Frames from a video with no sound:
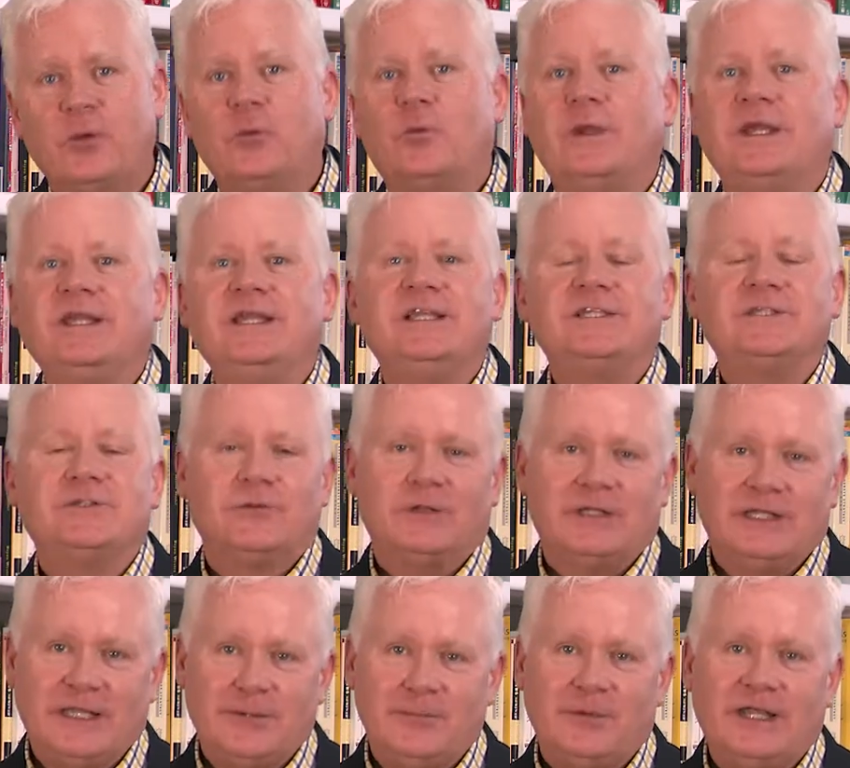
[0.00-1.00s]
We need to
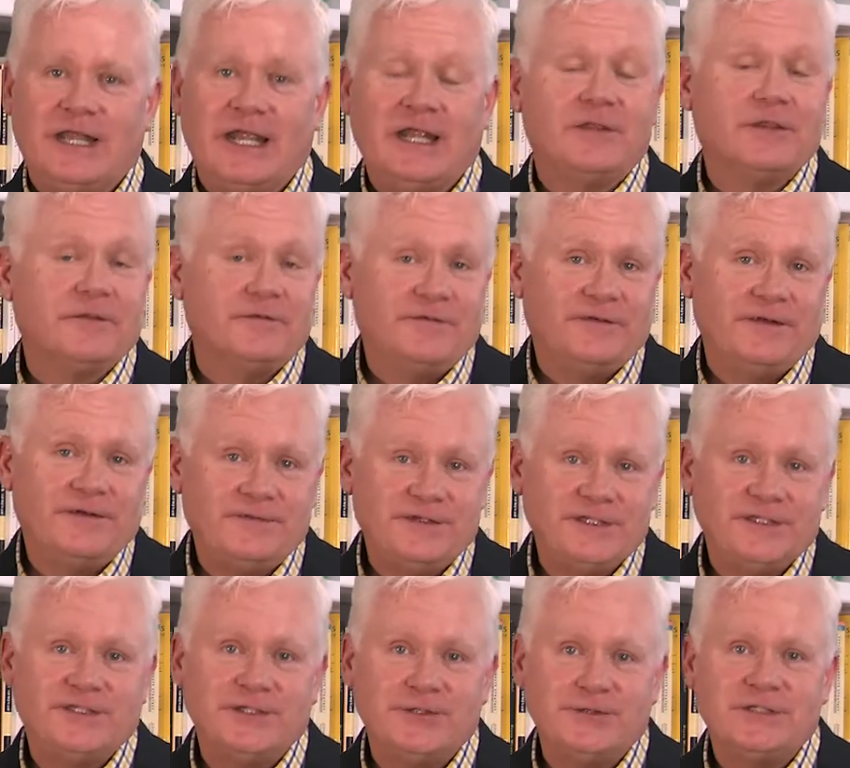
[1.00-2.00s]
eliminate the
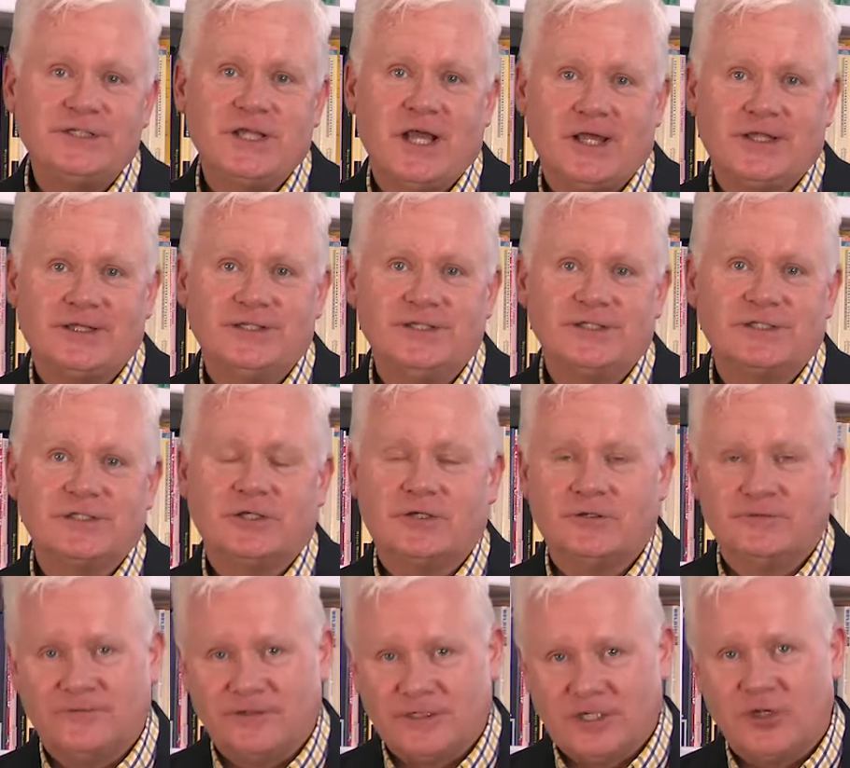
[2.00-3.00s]
52 tons
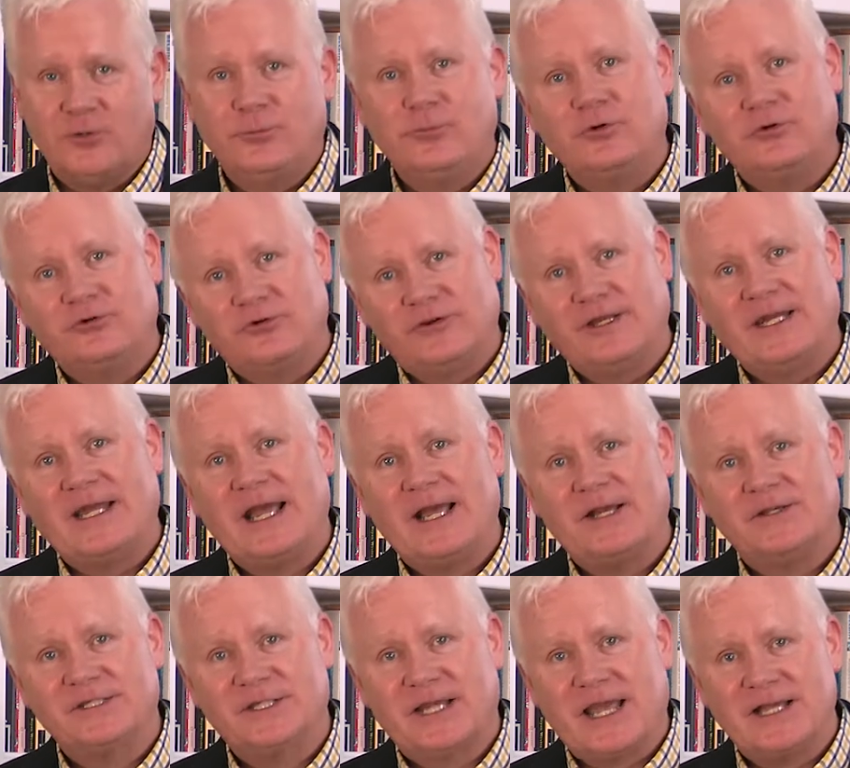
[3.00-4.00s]
of global
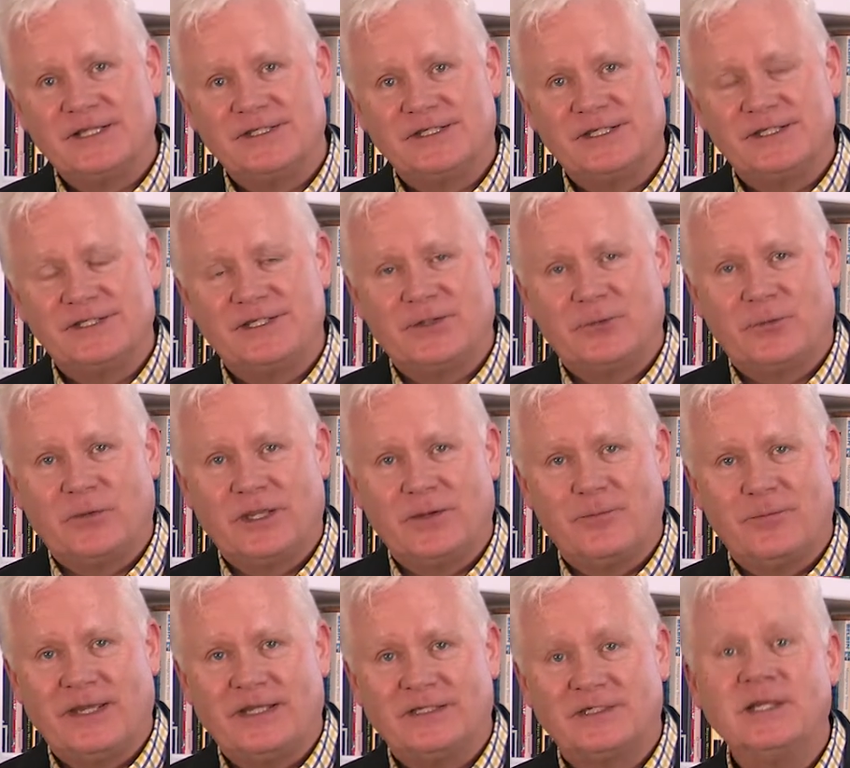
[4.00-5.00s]
greenhouse gases that we
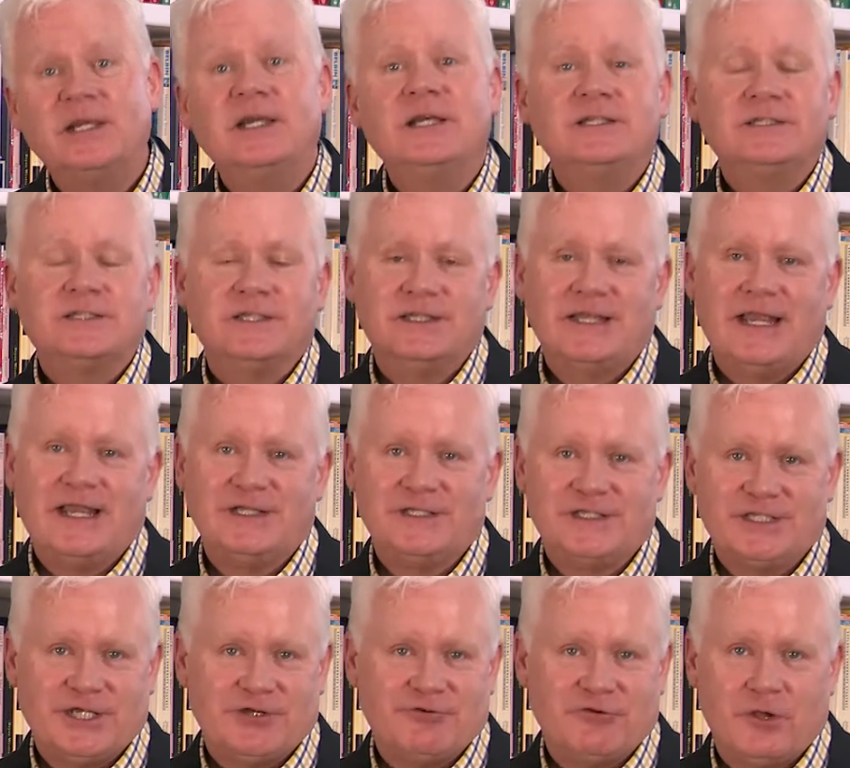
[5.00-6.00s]
emit to net
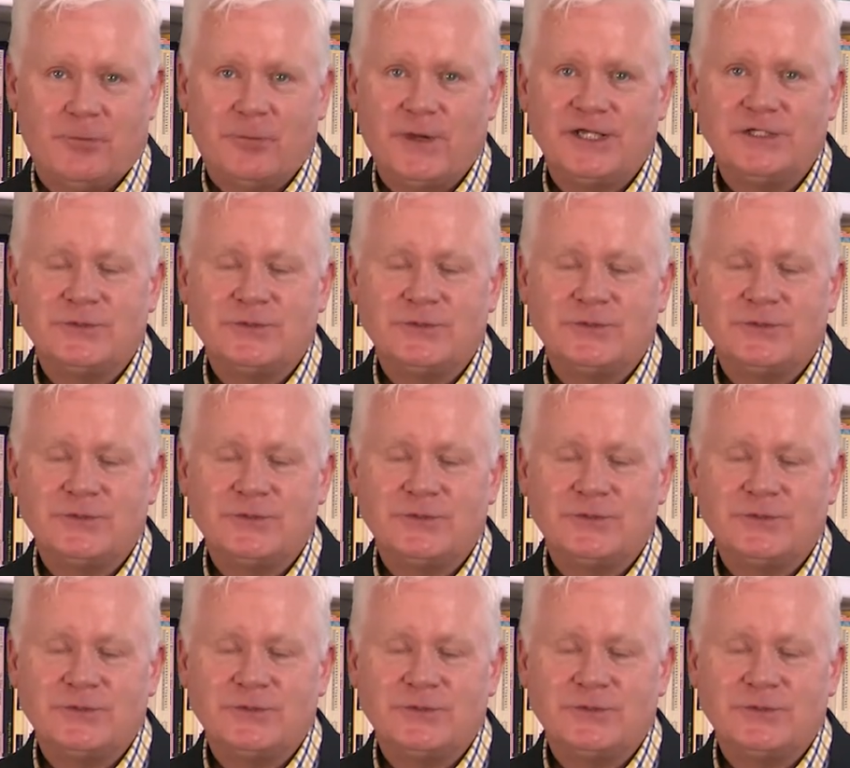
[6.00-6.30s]
zero by